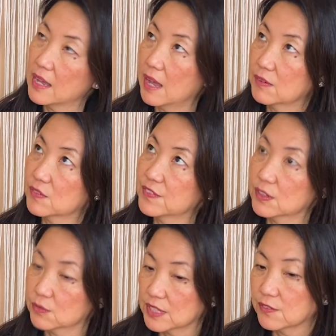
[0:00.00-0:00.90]
I would
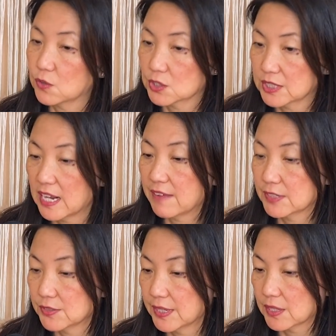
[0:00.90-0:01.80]
feel really fortunate
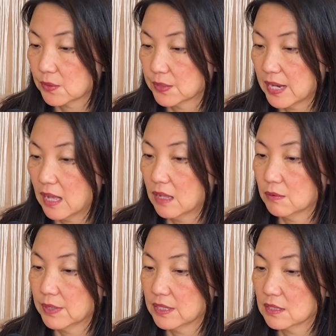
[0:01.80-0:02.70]
having trained at Cornell
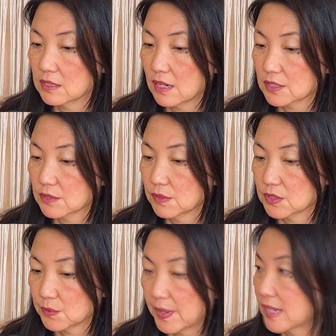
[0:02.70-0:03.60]
with Dr.
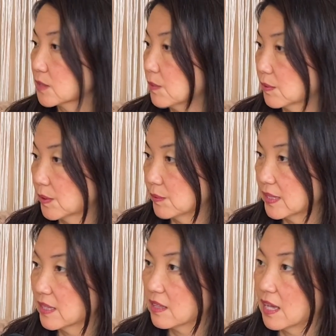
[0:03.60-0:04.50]
Rosenwax, where we
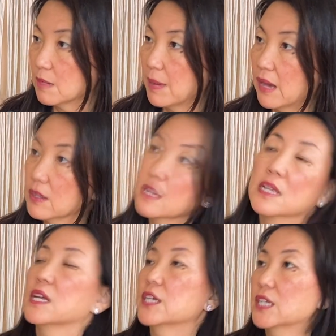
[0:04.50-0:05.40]
really thought about,
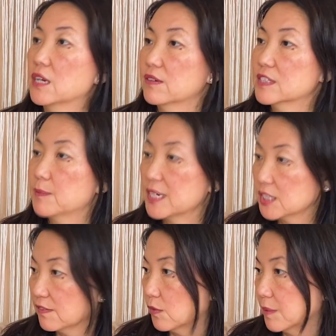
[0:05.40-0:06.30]

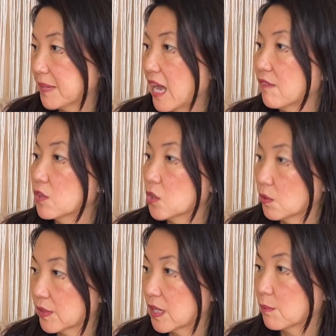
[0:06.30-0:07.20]
especially if women have a
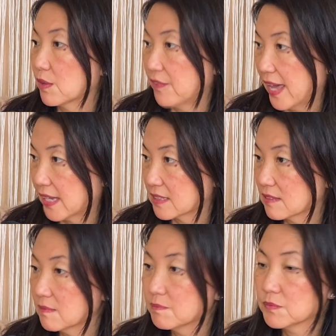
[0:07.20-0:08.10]
lower number of
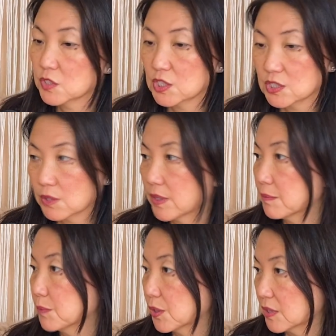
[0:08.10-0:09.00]
eggs, just
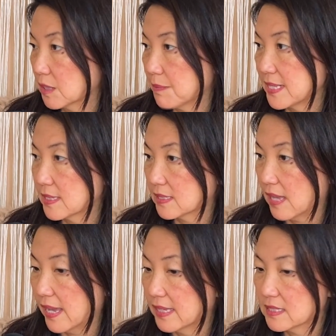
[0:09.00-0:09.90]
going purely basic
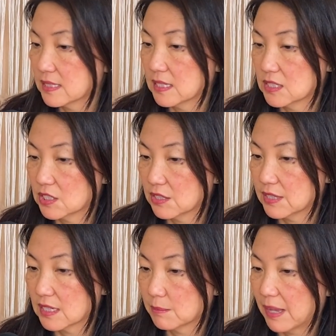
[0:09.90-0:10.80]
science, is to
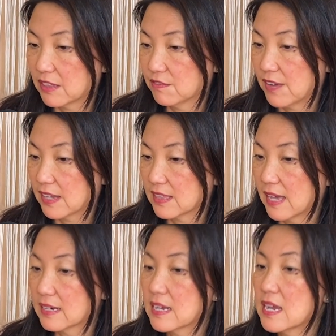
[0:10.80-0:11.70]
think about the fact
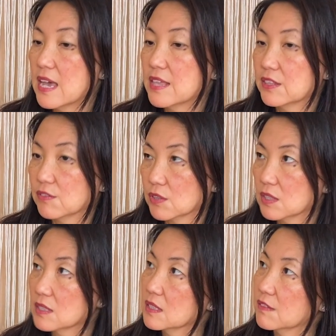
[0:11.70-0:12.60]
that the
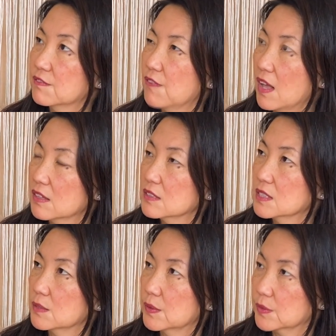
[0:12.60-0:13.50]
follicles that we